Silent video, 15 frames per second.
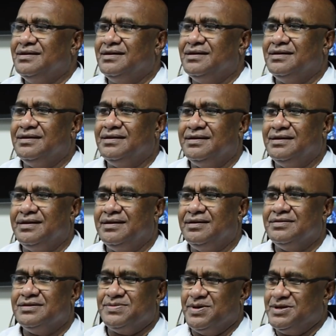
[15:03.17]

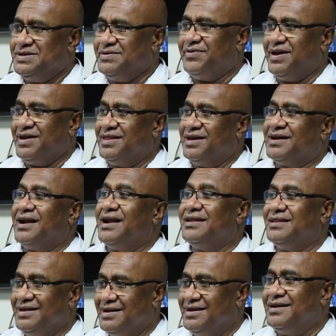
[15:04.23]
and specify the
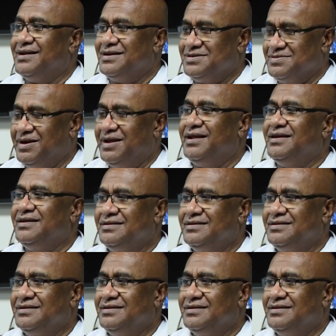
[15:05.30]
criterion as well. Eh?